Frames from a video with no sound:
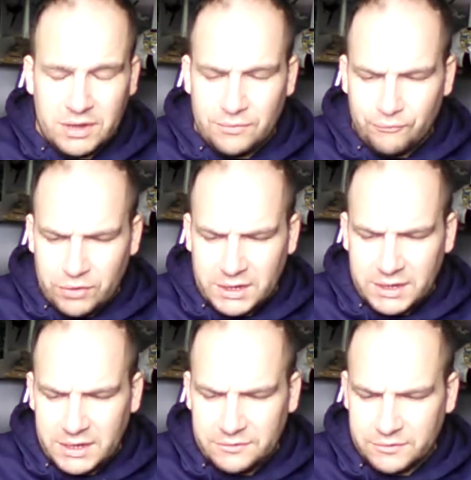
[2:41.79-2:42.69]
It
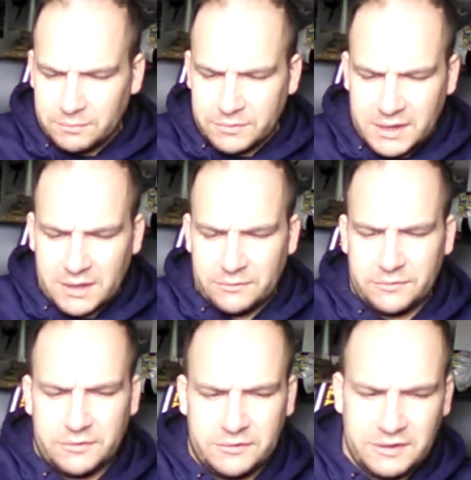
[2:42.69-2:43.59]
really is something
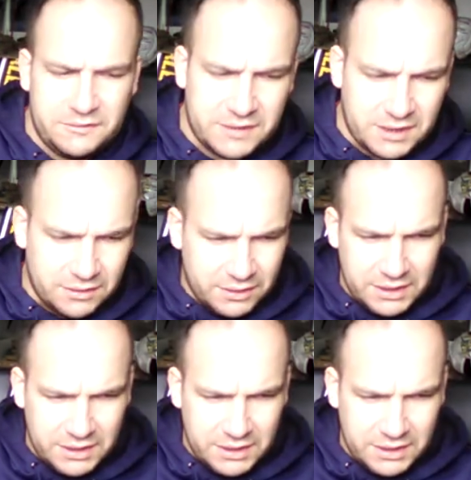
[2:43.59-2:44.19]
else. The detail